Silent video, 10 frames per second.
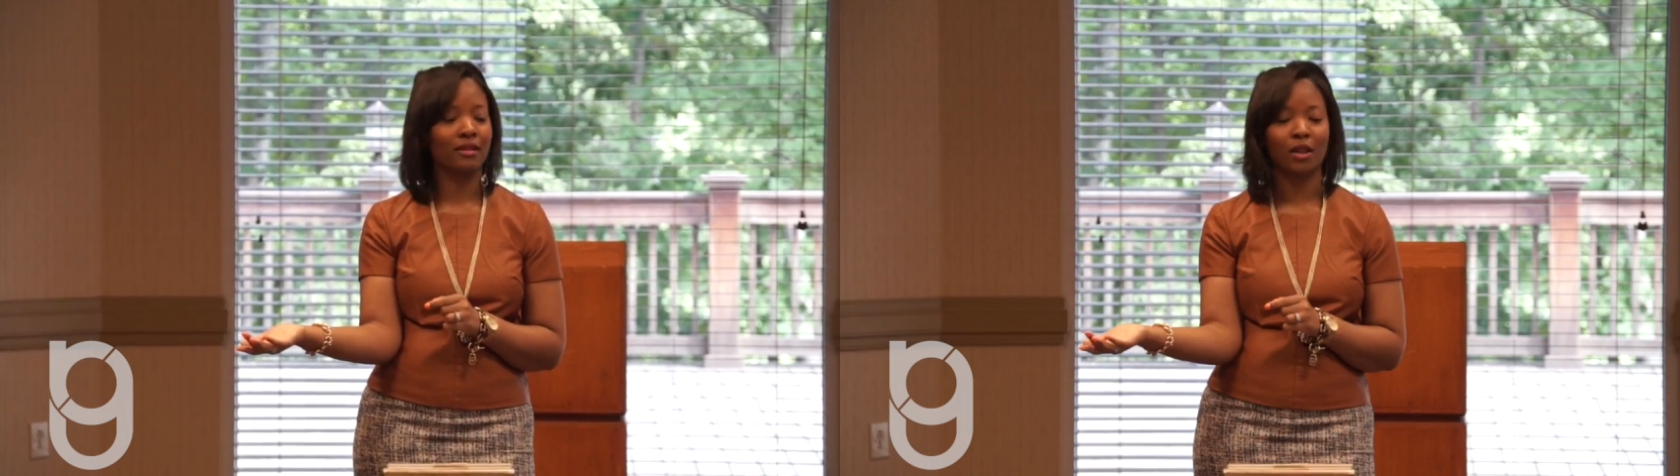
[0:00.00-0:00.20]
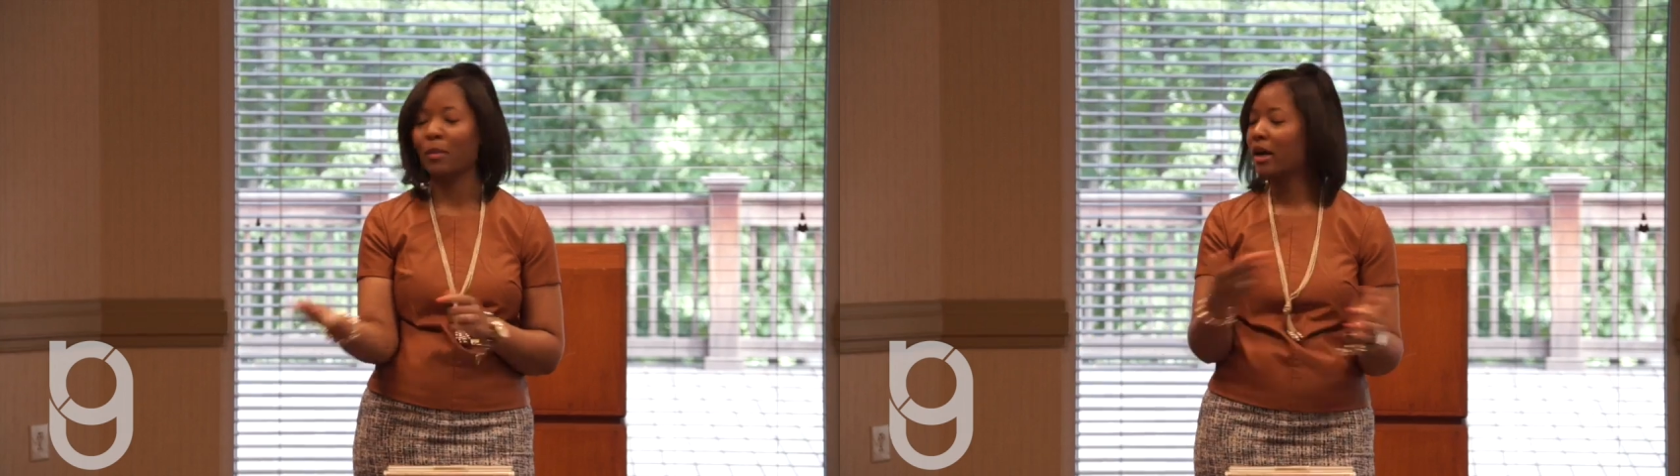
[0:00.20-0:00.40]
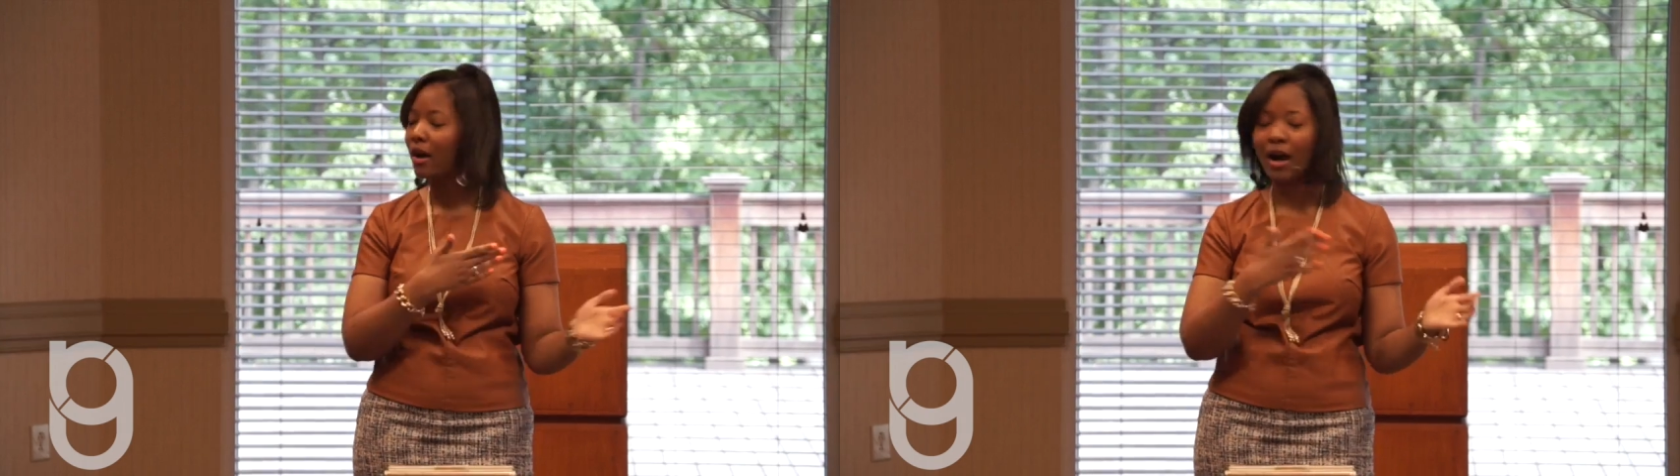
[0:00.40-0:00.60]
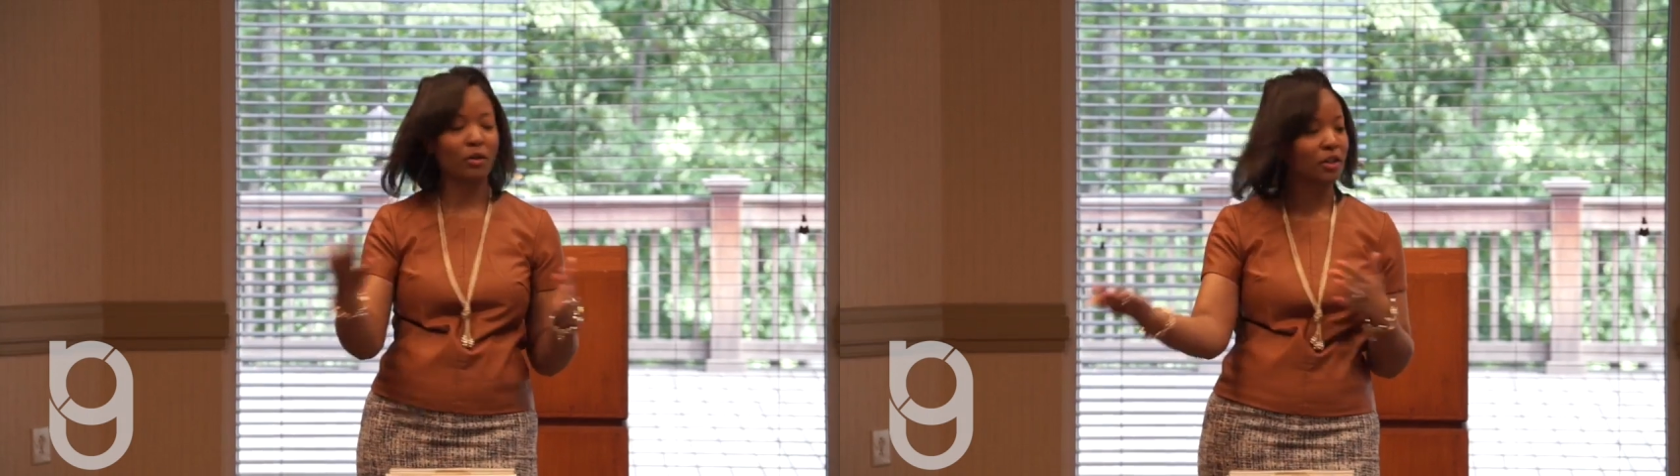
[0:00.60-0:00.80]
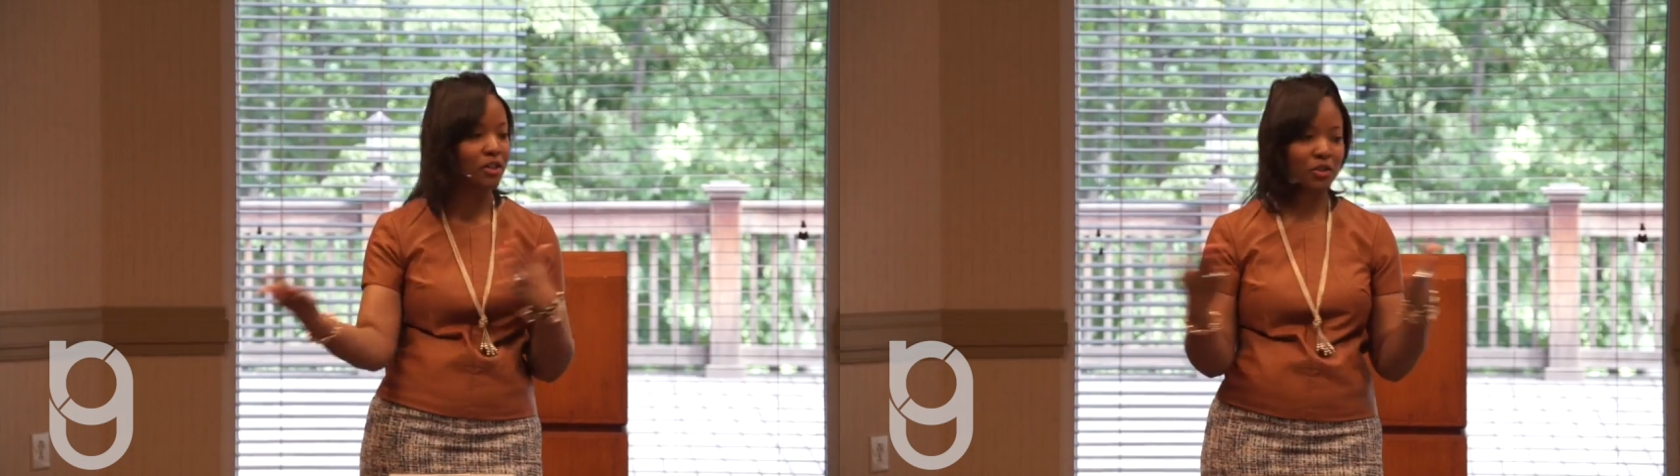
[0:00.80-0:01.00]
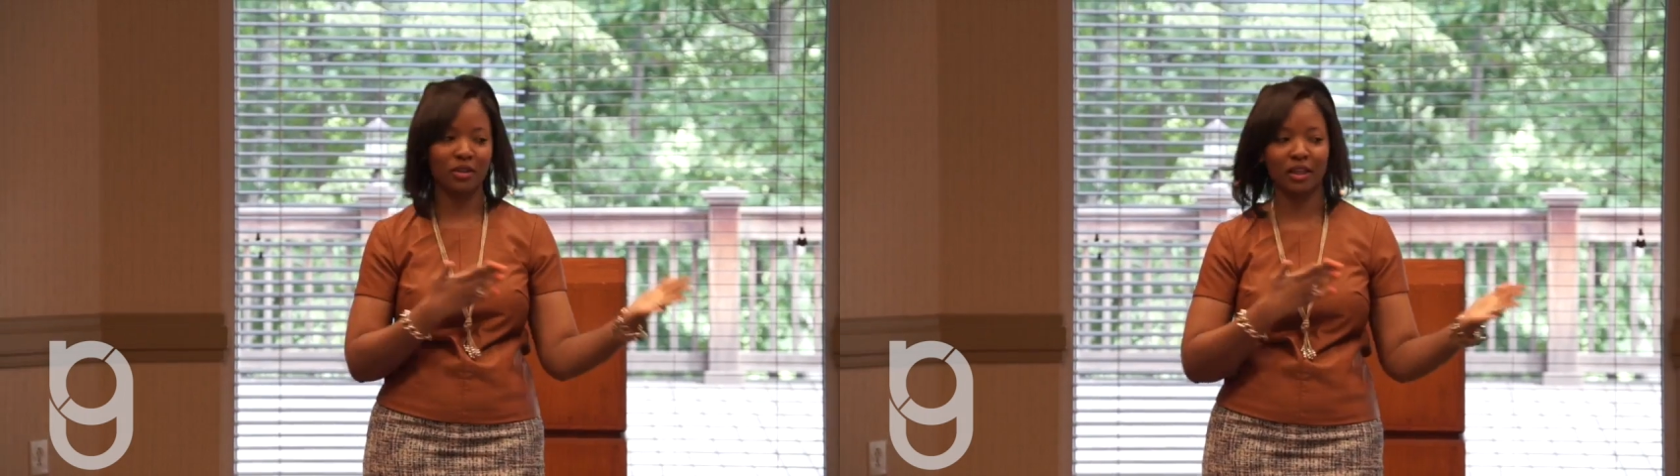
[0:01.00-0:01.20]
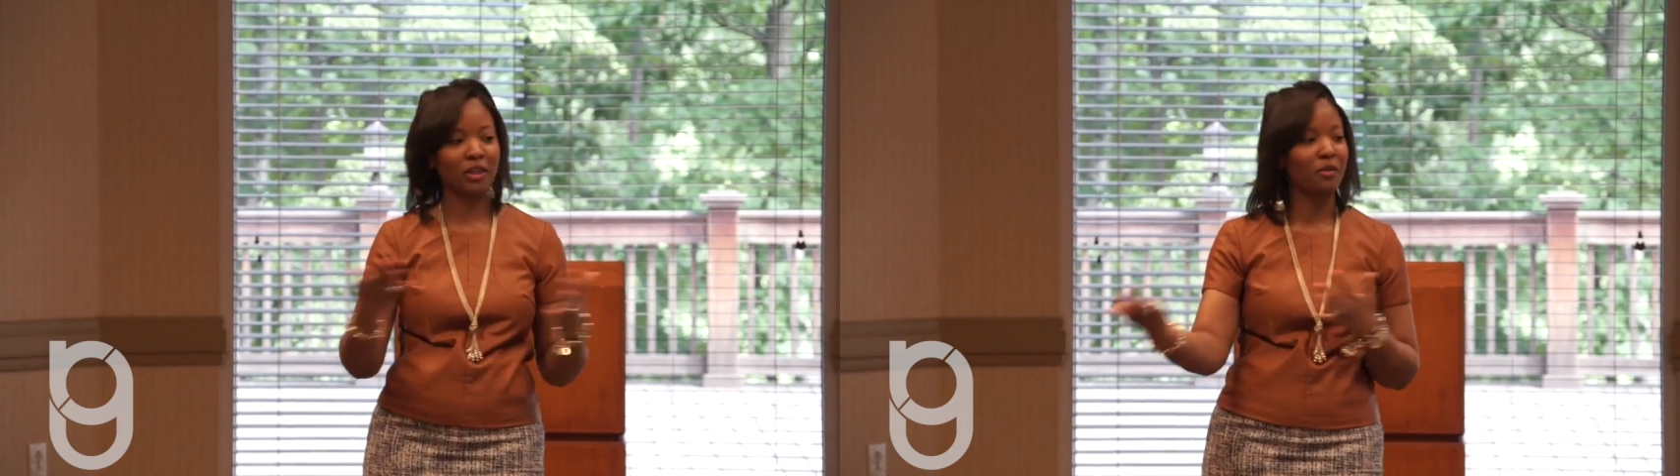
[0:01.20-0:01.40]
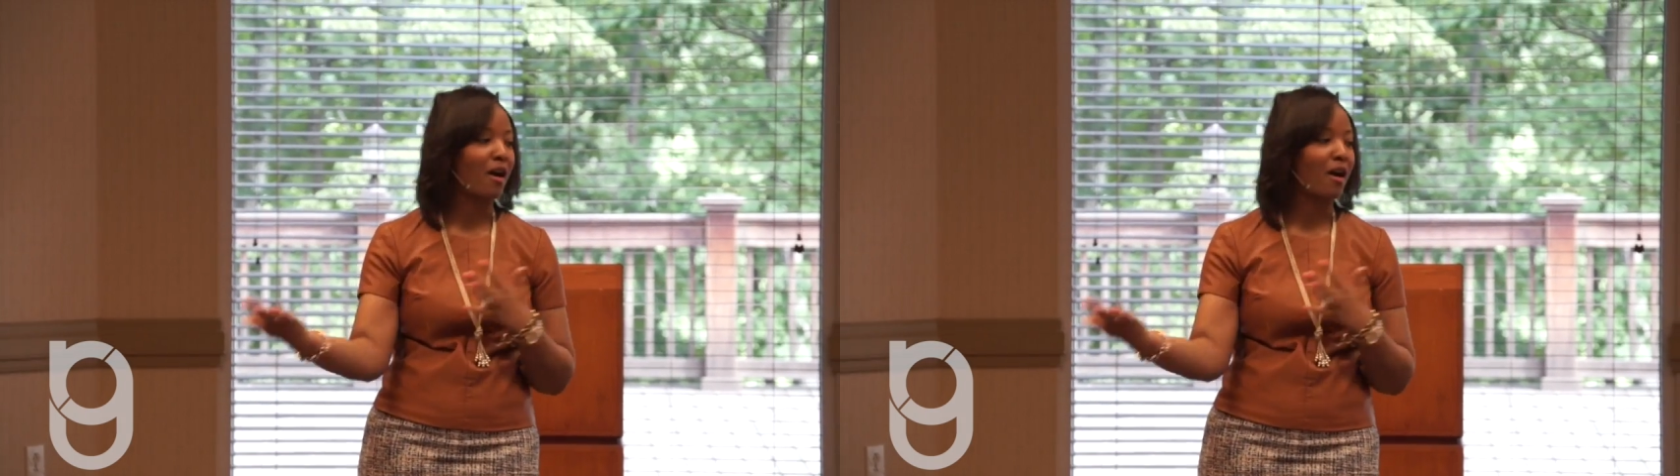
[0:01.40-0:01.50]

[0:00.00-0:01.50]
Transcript: No matter how good you think you